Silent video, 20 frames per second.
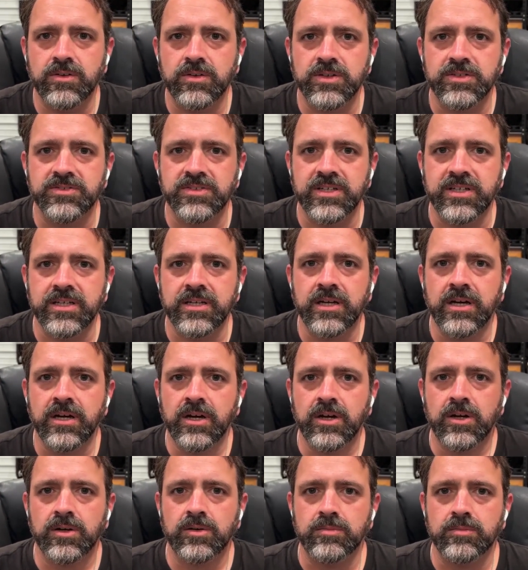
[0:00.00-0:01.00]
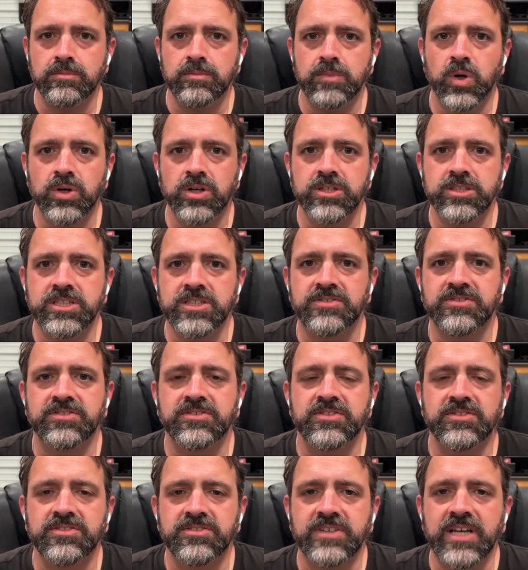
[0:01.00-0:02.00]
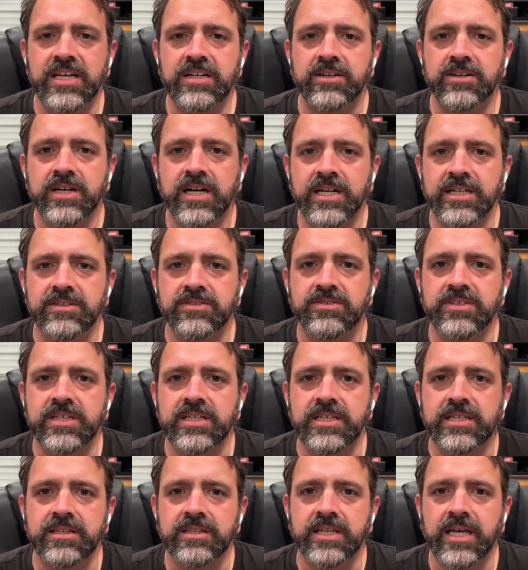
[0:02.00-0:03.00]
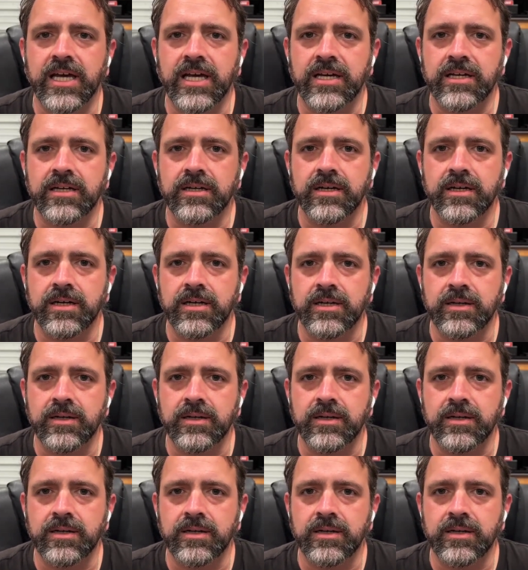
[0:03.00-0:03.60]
Or is it more just standardizing that